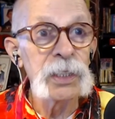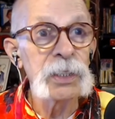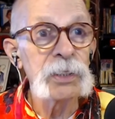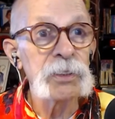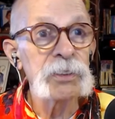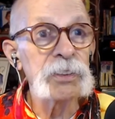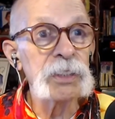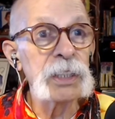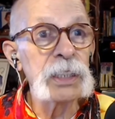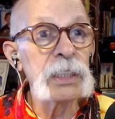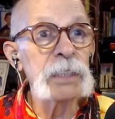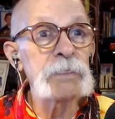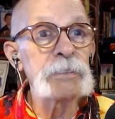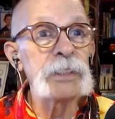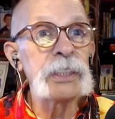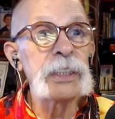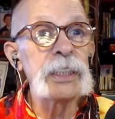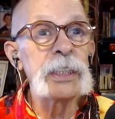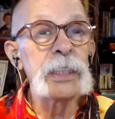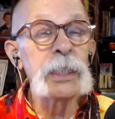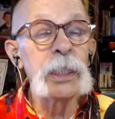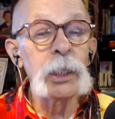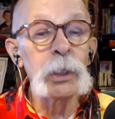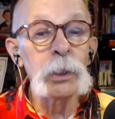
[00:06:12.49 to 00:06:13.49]
Send a
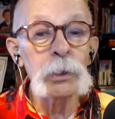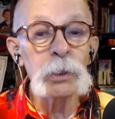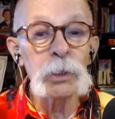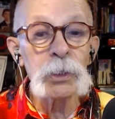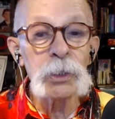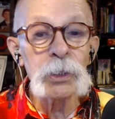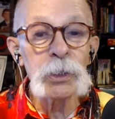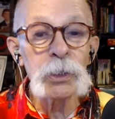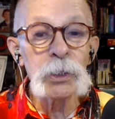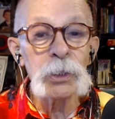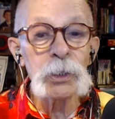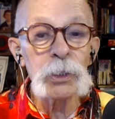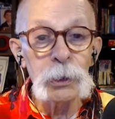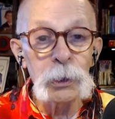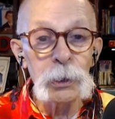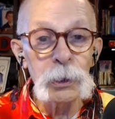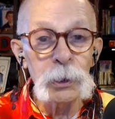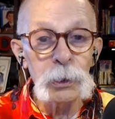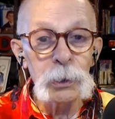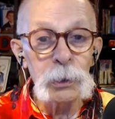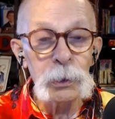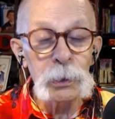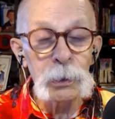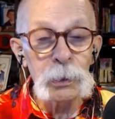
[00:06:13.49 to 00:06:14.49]
video
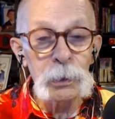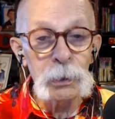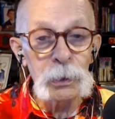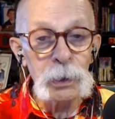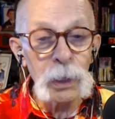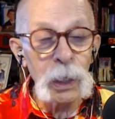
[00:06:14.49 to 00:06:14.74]
to,